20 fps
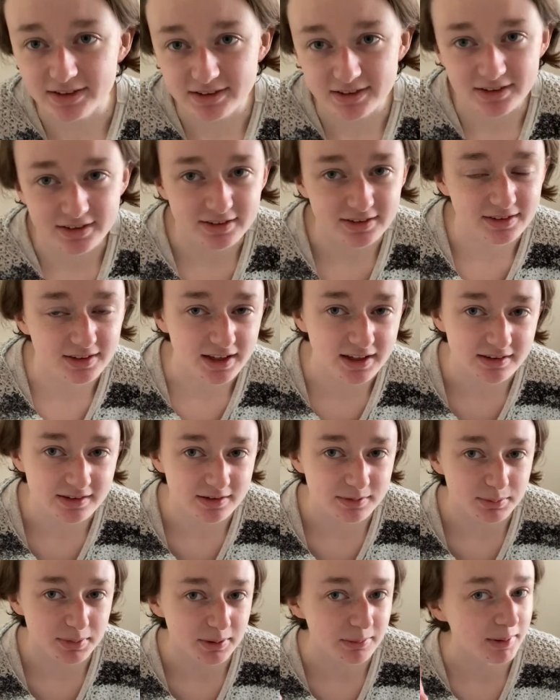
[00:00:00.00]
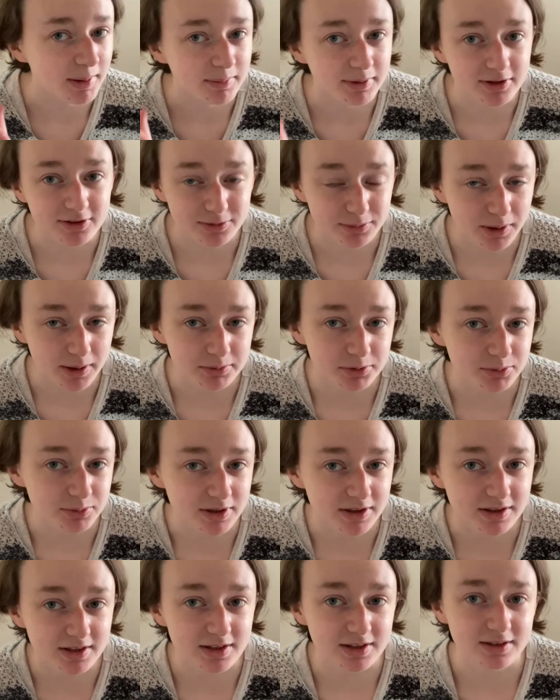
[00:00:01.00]
because that's been my biggest problem
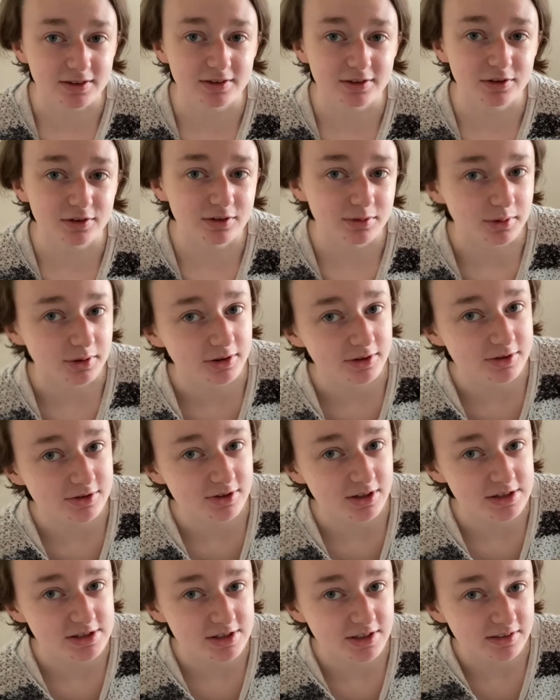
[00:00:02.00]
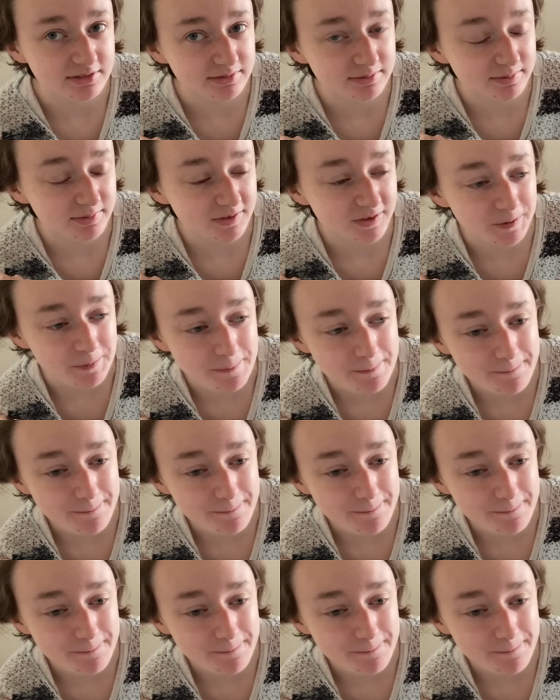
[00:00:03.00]
with this sort of construction so